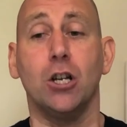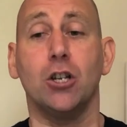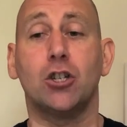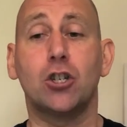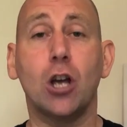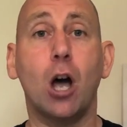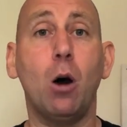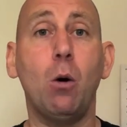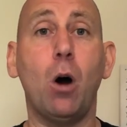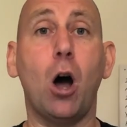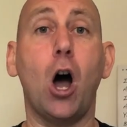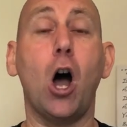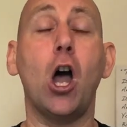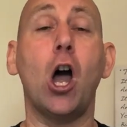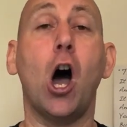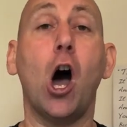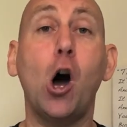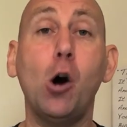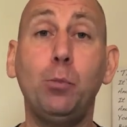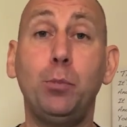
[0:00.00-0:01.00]
So
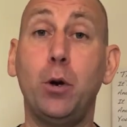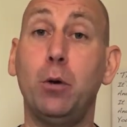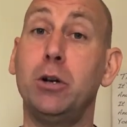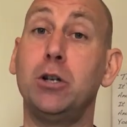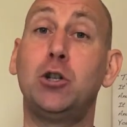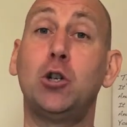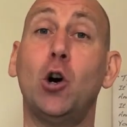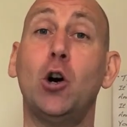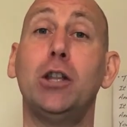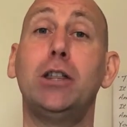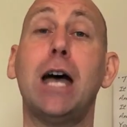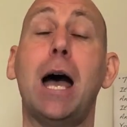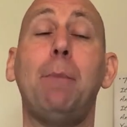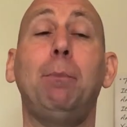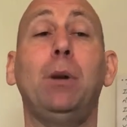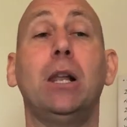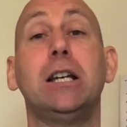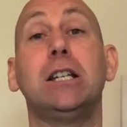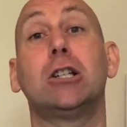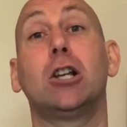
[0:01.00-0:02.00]
I hope you enjoyed
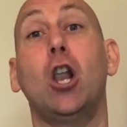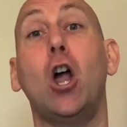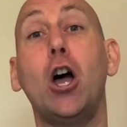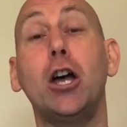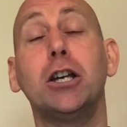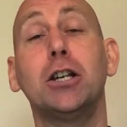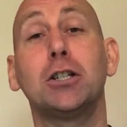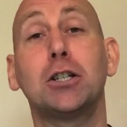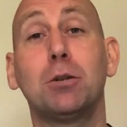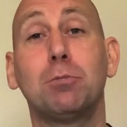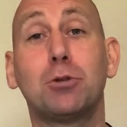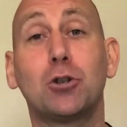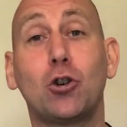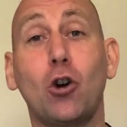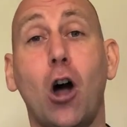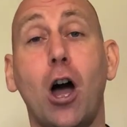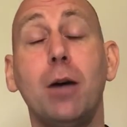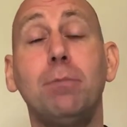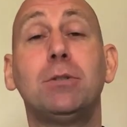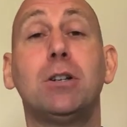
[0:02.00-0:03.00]
that. Please like and
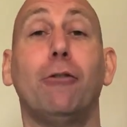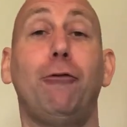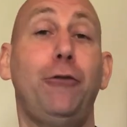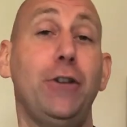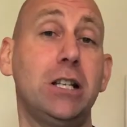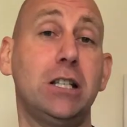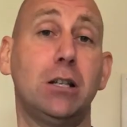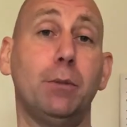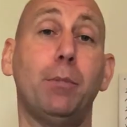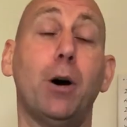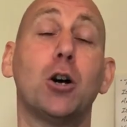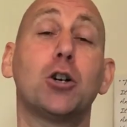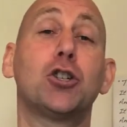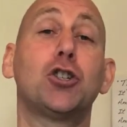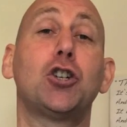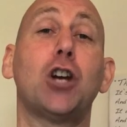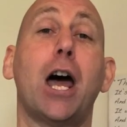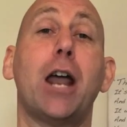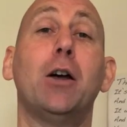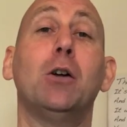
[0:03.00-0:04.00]
subscribe to Fit2Box
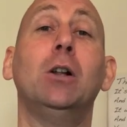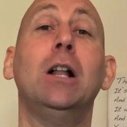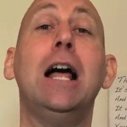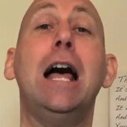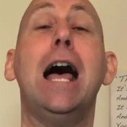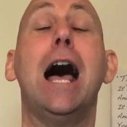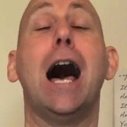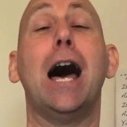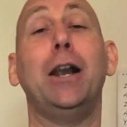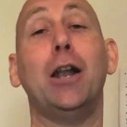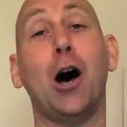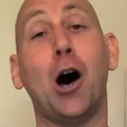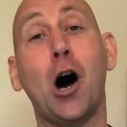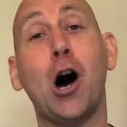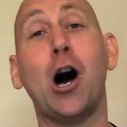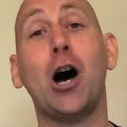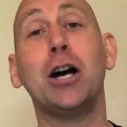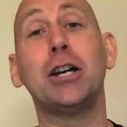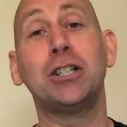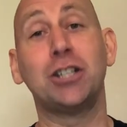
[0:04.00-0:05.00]
channel and
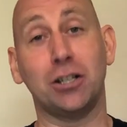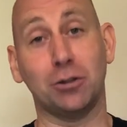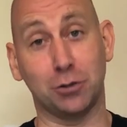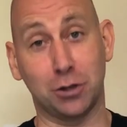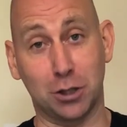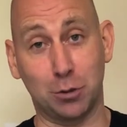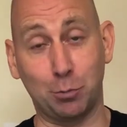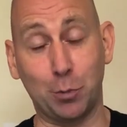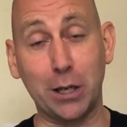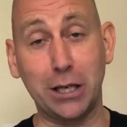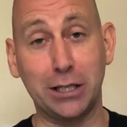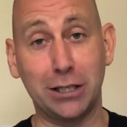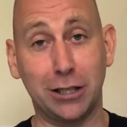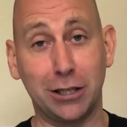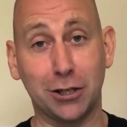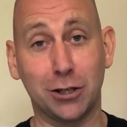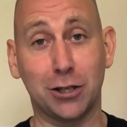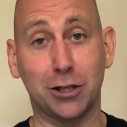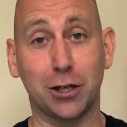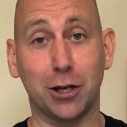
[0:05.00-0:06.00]
I shall speak
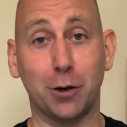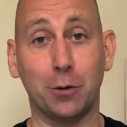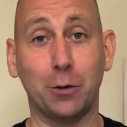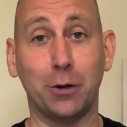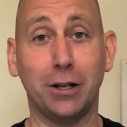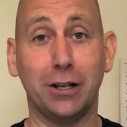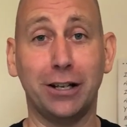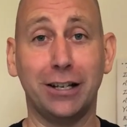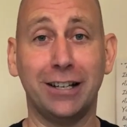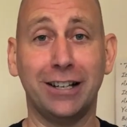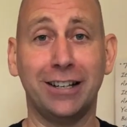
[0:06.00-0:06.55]
to you soon.